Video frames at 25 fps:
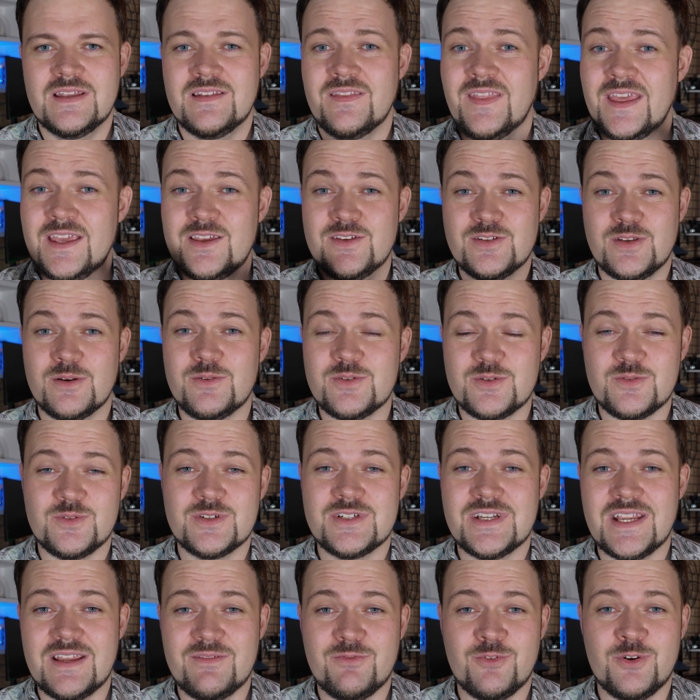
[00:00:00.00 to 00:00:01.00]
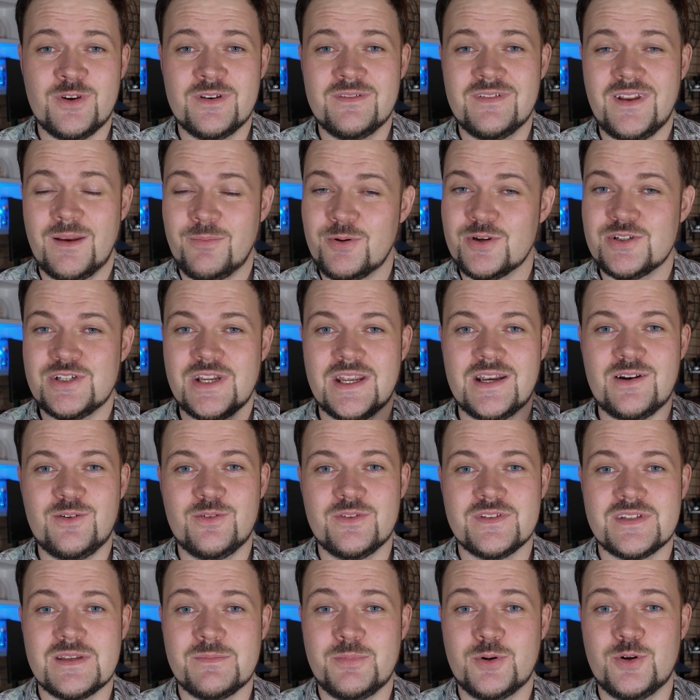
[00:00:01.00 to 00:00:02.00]
Thank you so much for watching, everyone. I appreciate
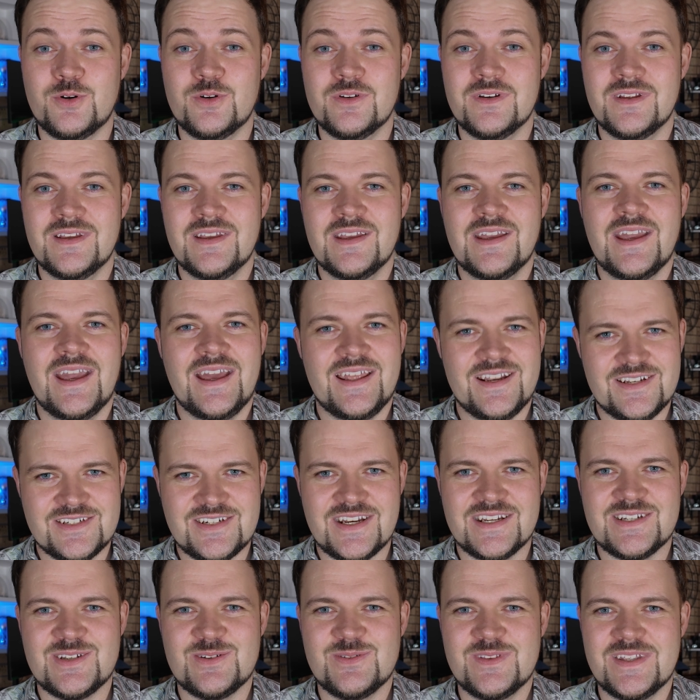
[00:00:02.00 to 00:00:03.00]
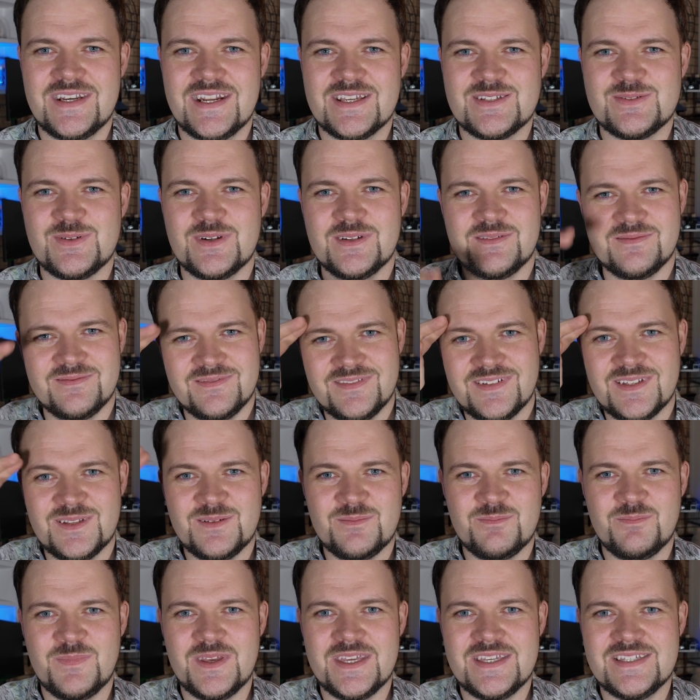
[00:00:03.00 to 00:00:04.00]
all the support, and I'll chat to you in the next one.
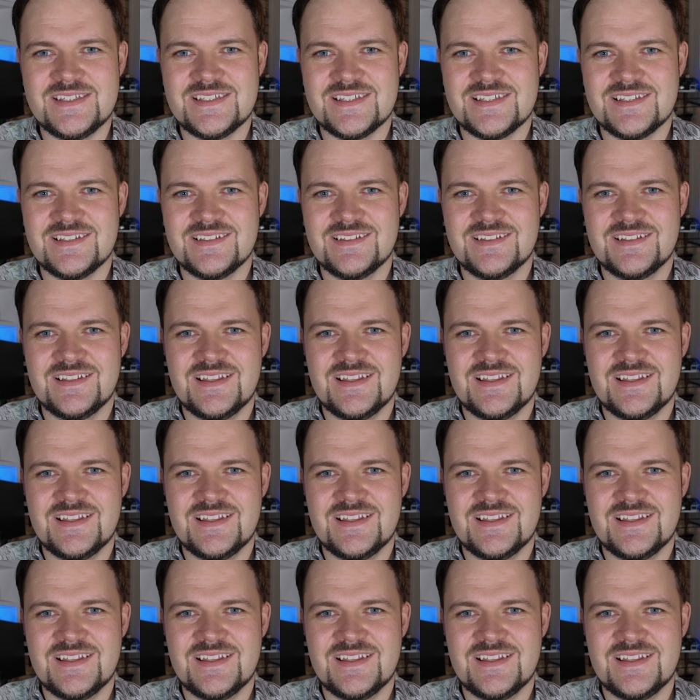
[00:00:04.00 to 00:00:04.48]
Peace.